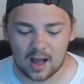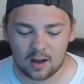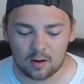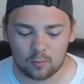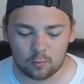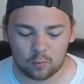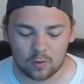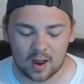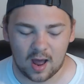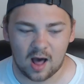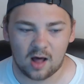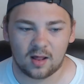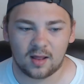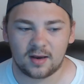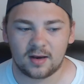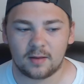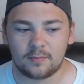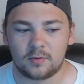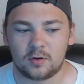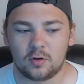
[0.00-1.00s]
what I'll
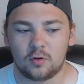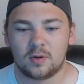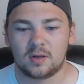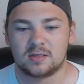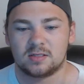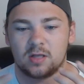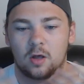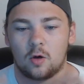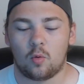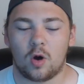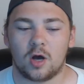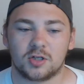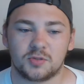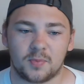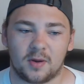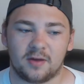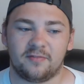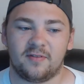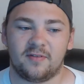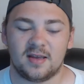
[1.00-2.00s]
end up doing is I'll wash
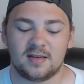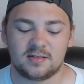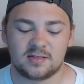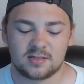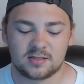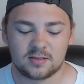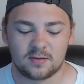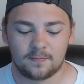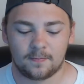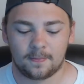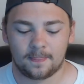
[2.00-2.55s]
my face,